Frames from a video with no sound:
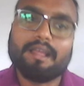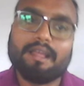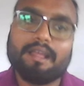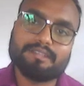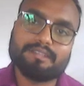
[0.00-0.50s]

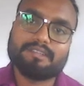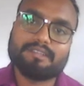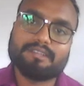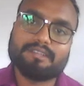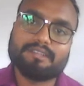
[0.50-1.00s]
it is
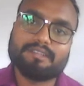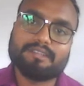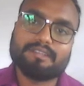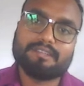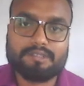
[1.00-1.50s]
continuous
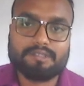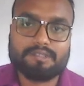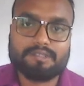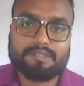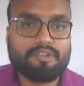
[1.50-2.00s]
tense.
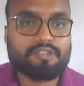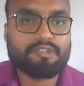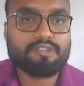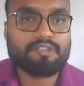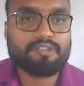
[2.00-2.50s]
Continuous
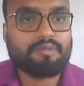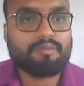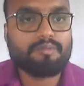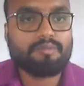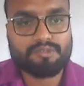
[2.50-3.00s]
tense will be
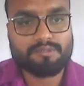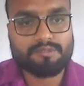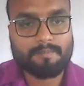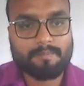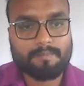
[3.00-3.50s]
used.
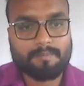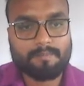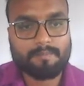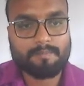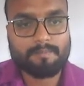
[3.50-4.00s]

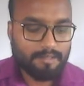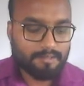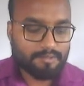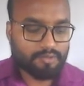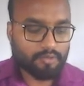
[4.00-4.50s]

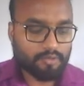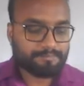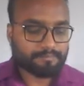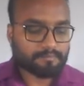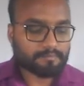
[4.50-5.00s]
So
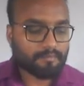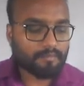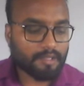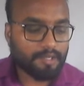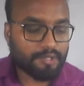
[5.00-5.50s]

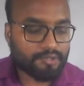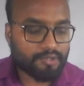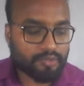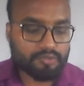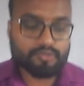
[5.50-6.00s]
it is
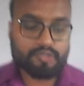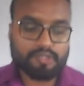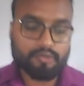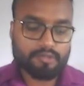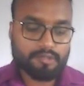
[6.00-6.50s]
used to
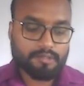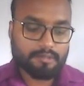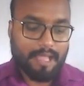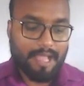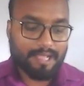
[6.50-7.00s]
denote
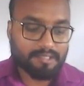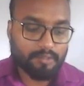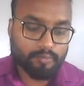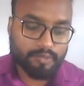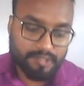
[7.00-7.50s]
the
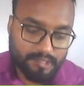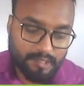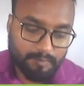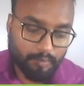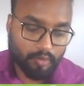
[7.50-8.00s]
action which is
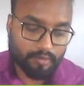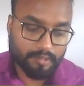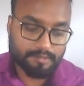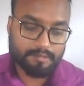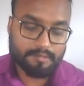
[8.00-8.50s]
in
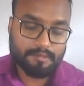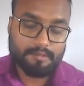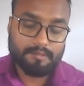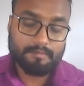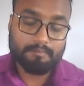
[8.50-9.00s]
progress,
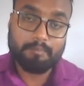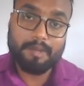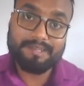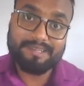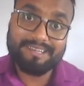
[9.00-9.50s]

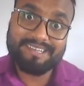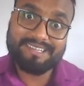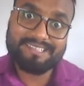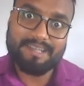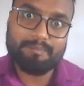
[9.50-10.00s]
but it
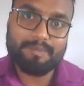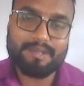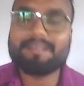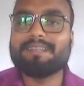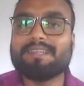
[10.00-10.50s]
is
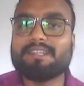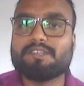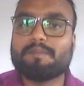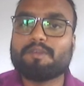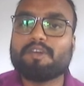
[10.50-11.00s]
temporary in
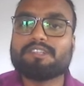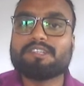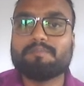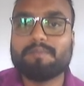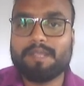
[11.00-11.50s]
nature, because it
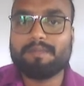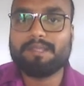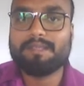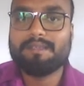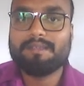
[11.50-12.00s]
may
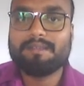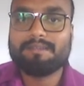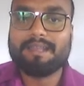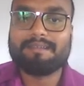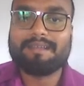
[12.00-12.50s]
be
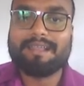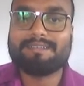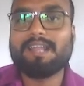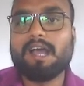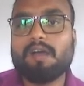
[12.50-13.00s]
that right
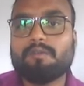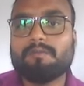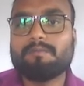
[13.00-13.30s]
now